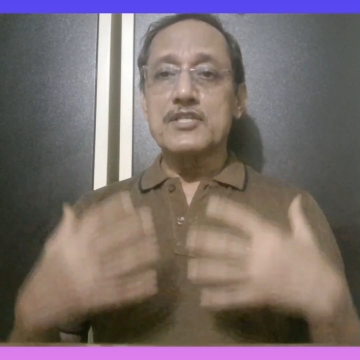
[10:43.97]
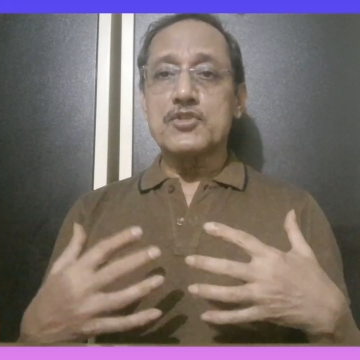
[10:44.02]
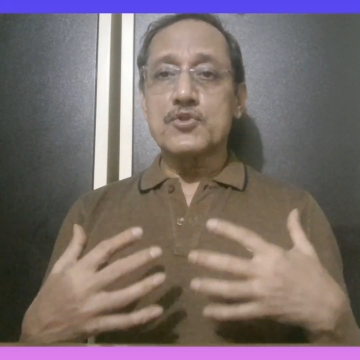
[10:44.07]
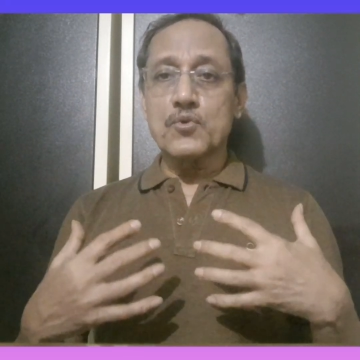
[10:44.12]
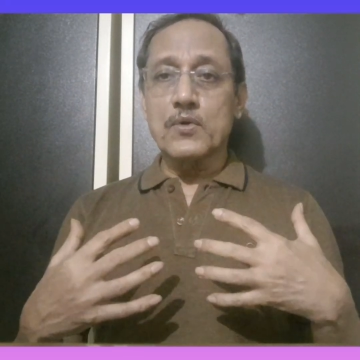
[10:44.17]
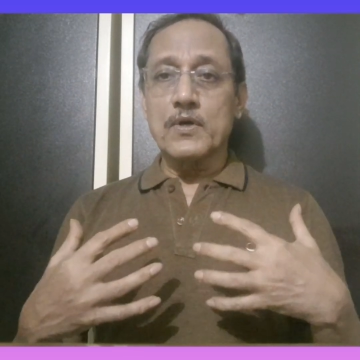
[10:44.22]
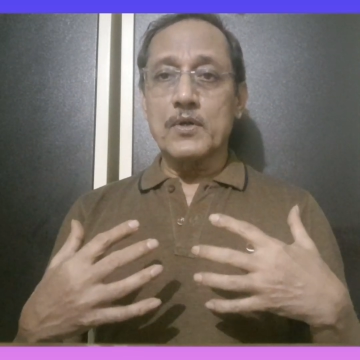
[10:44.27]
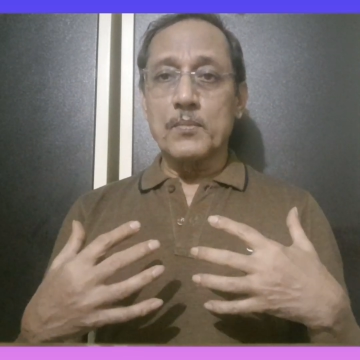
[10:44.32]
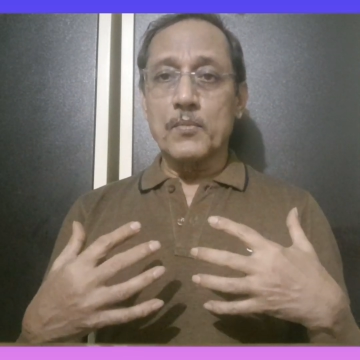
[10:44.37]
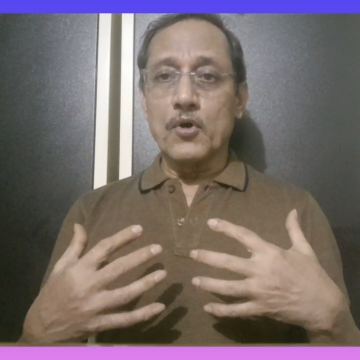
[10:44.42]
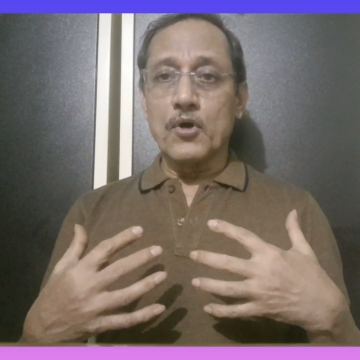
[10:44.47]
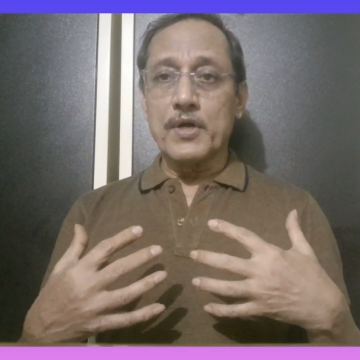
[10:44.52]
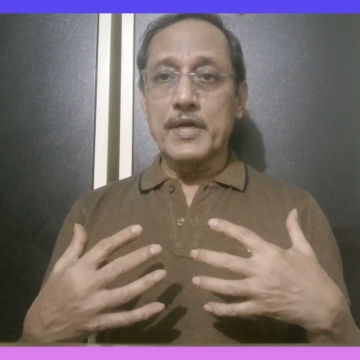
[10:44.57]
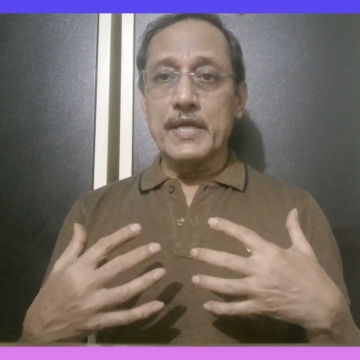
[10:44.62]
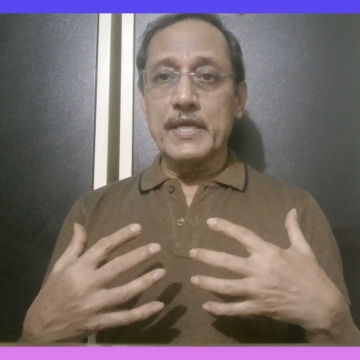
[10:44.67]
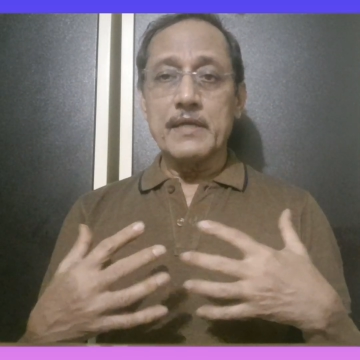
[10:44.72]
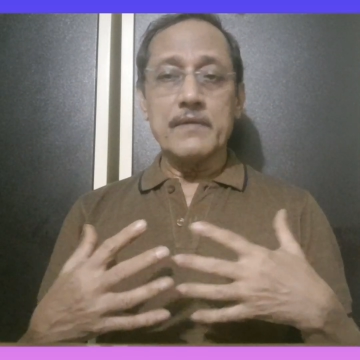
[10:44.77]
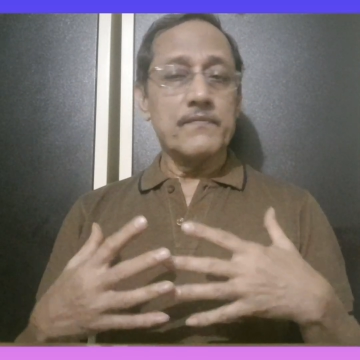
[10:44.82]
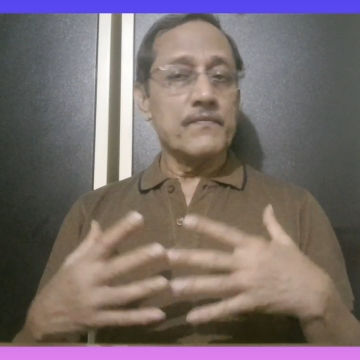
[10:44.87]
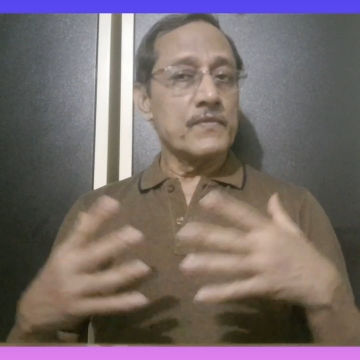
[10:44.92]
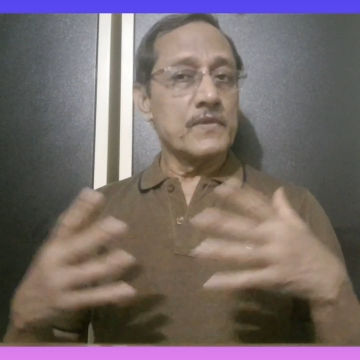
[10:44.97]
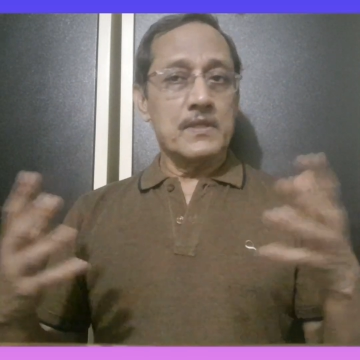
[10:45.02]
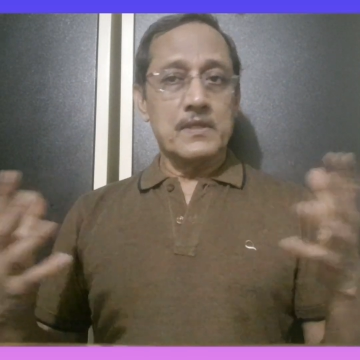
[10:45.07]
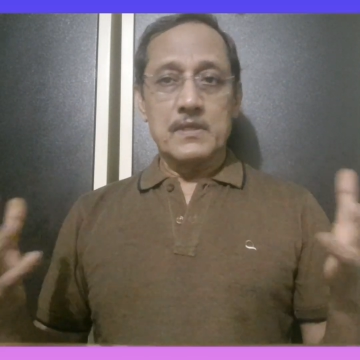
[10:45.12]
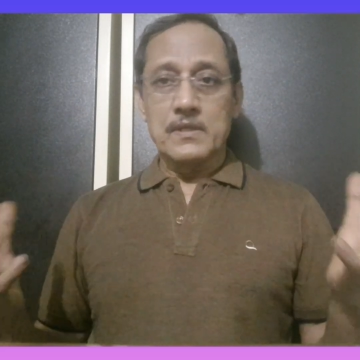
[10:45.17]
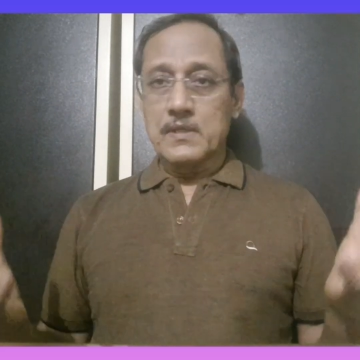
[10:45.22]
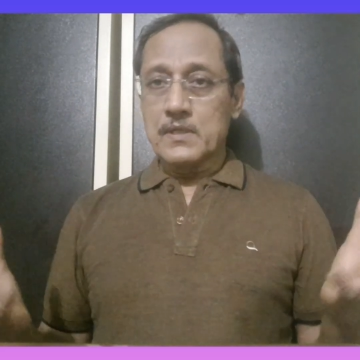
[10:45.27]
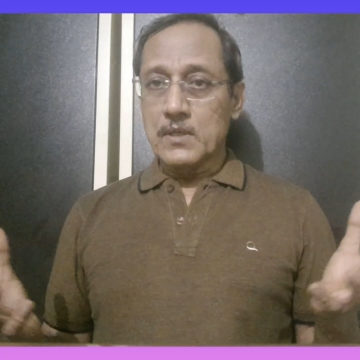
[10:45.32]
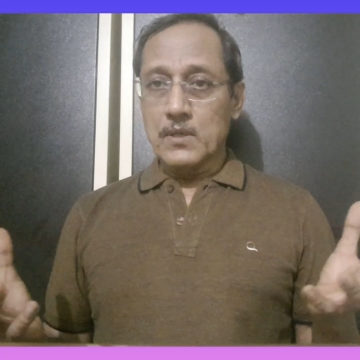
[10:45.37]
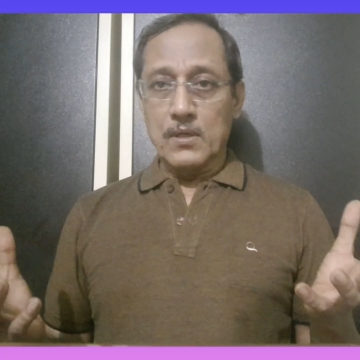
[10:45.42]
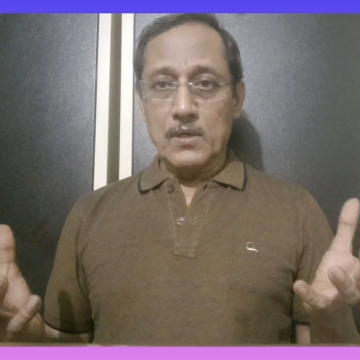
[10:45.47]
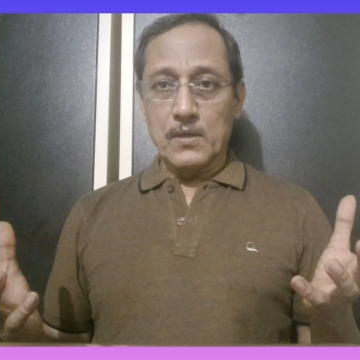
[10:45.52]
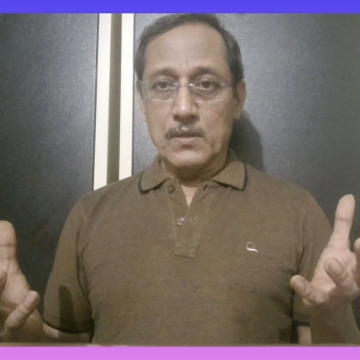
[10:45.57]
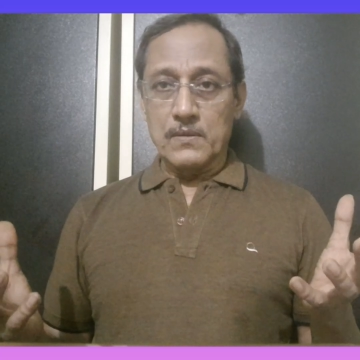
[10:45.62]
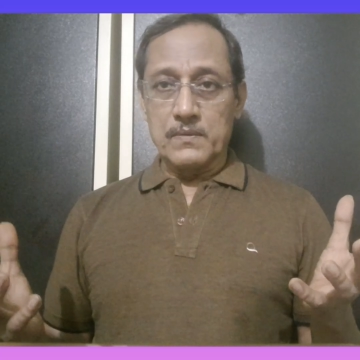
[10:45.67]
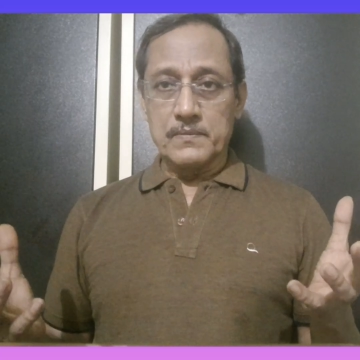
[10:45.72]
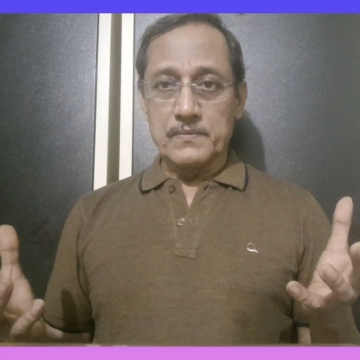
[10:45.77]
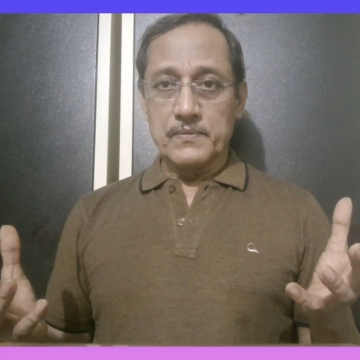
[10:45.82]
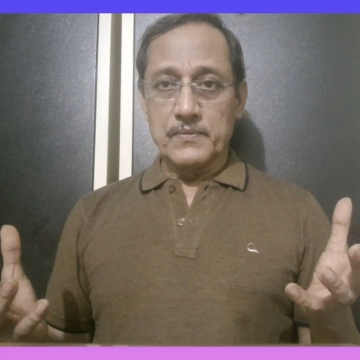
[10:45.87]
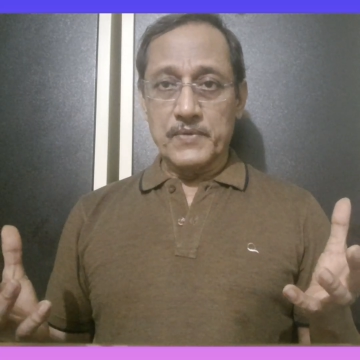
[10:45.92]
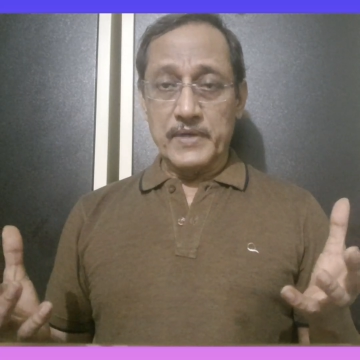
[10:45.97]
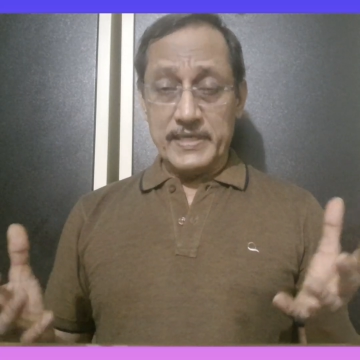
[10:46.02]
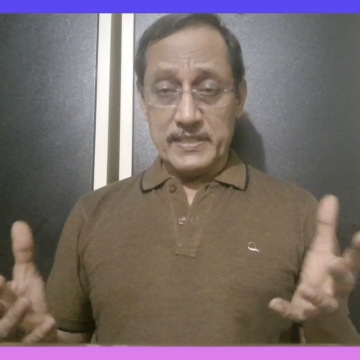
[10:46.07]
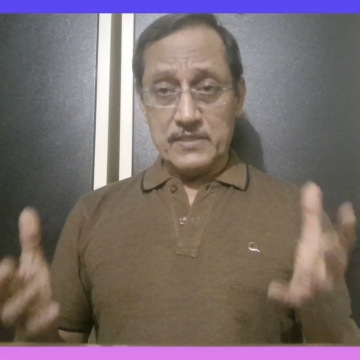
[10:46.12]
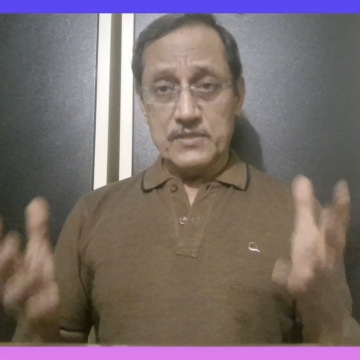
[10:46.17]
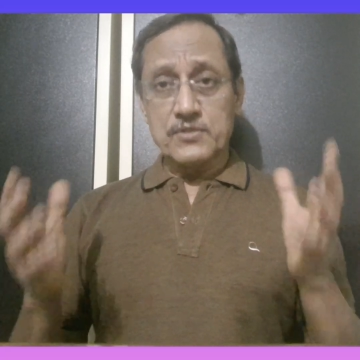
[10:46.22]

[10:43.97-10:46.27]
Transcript: to our body, no, right?